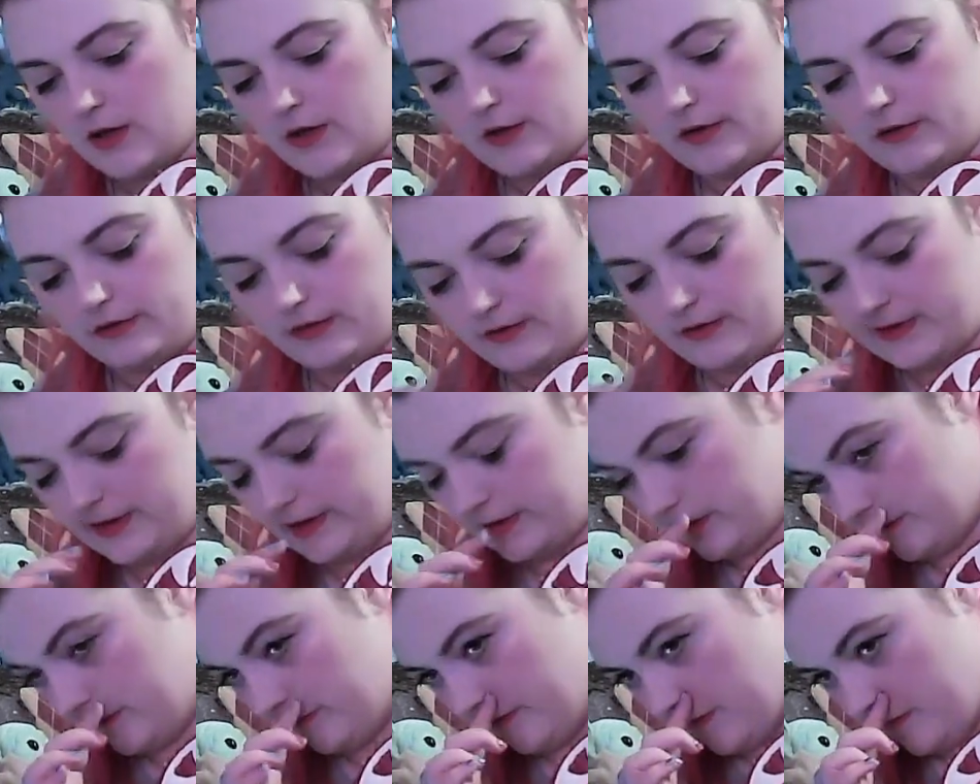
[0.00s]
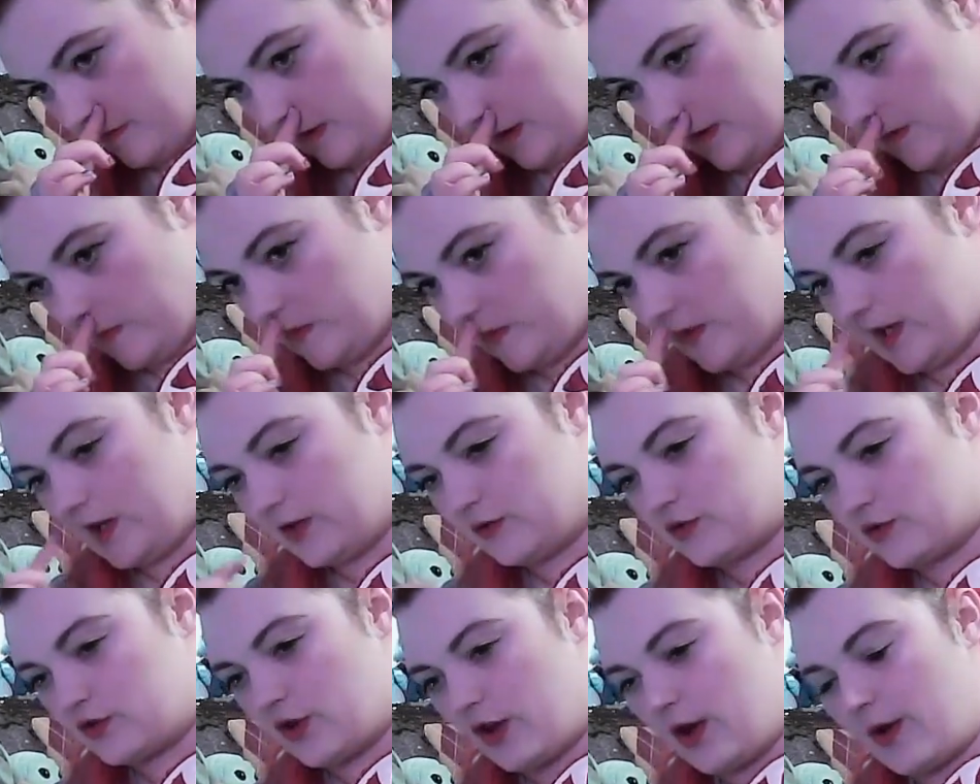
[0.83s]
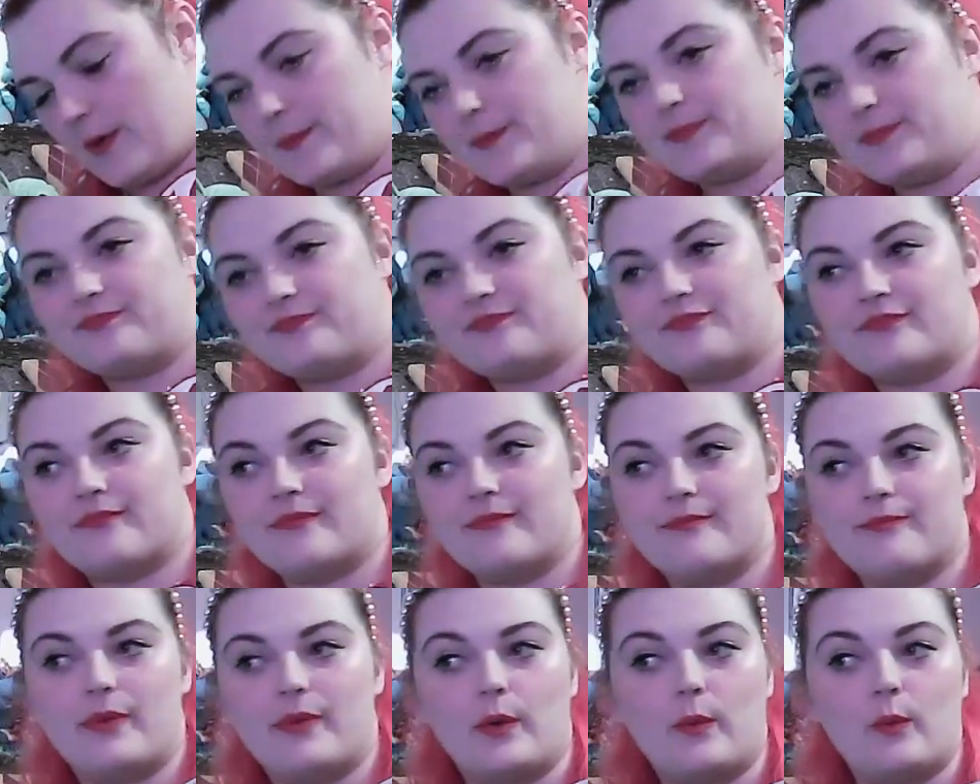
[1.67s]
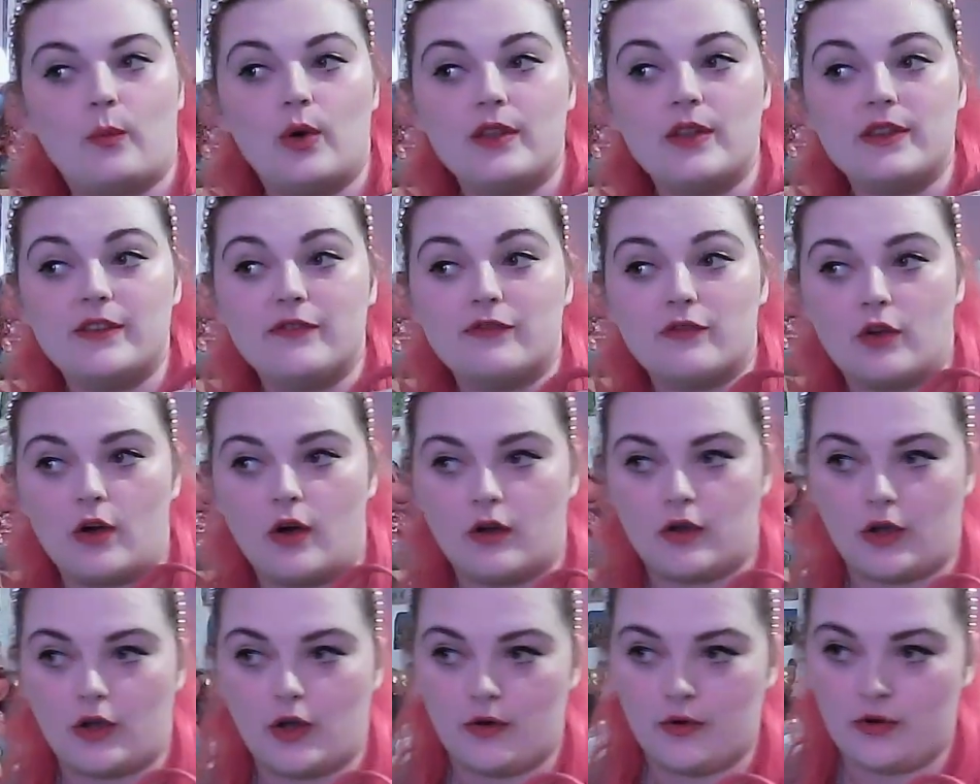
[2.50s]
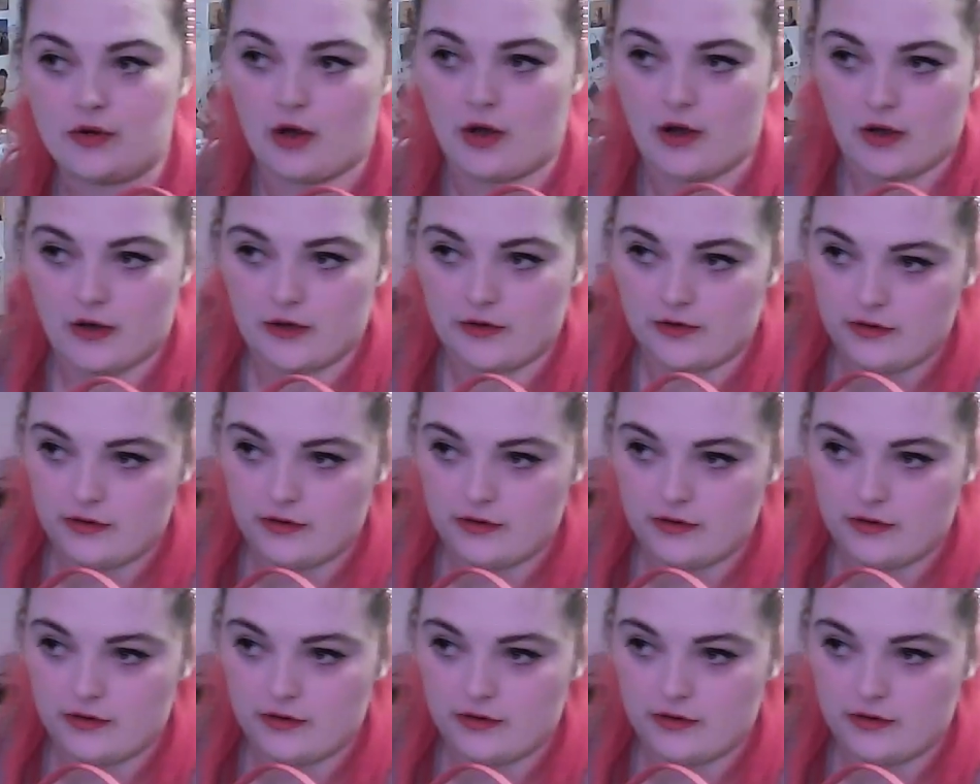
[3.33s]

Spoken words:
So this is from the hotel shop. But what they've got going on